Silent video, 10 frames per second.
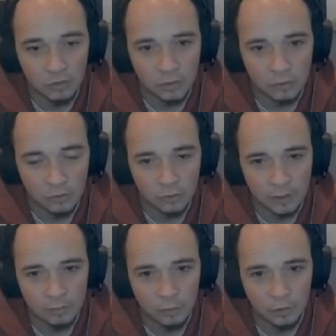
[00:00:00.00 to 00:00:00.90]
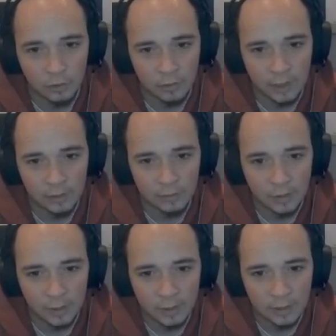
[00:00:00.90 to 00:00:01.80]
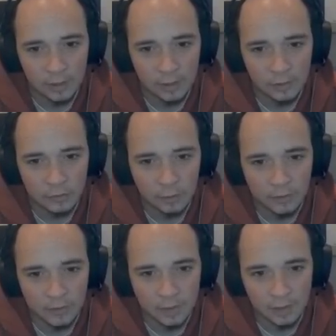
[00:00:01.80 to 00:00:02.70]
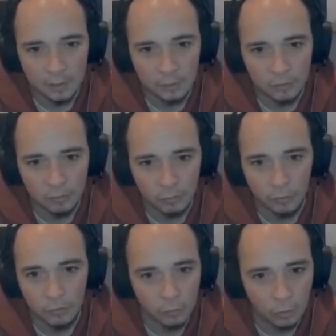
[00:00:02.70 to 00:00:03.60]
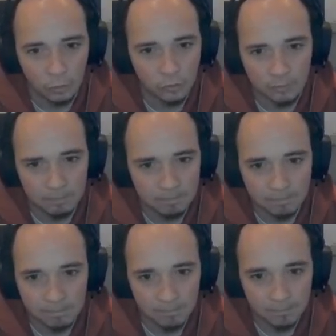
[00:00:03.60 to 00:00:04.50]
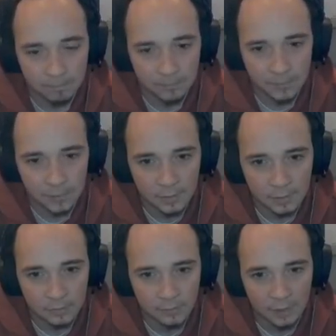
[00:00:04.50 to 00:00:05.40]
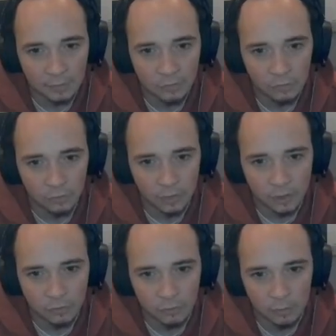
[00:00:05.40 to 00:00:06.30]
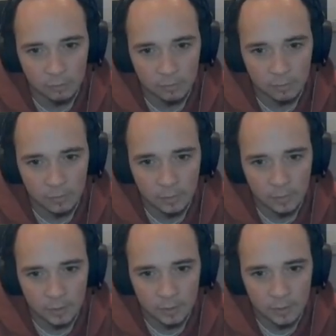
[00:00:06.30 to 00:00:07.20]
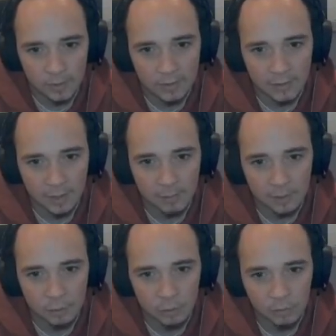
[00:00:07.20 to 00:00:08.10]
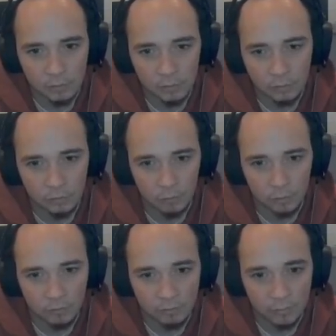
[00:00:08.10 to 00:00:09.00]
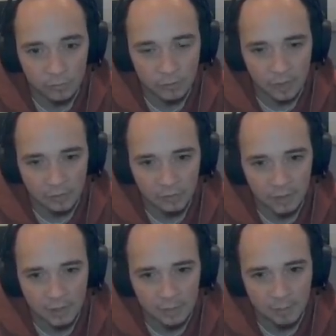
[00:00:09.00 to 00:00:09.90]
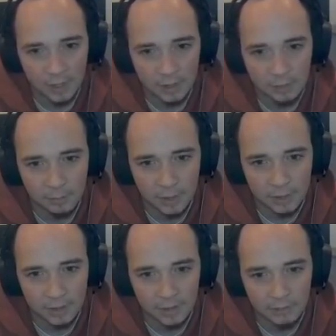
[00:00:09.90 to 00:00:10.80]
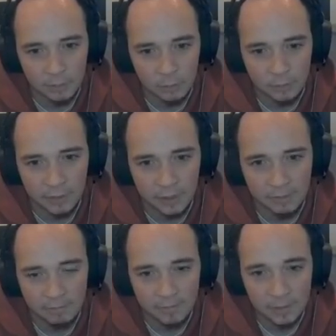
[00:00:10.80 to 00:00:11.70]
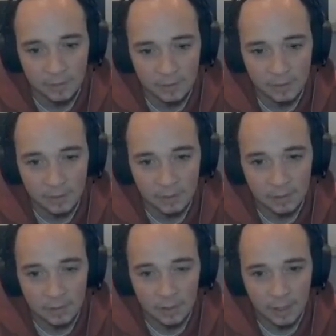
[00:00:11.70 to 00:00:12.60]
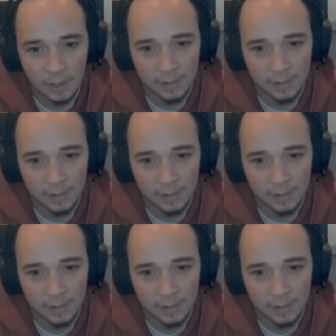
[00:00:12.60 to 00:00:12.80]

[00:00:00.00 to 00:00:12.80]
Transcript: is just like running around. The easiest way to kill him is just run towards him. Stand just next to him. Anytime he moves, just run. Stand slightly behind him and he'll have to move again. And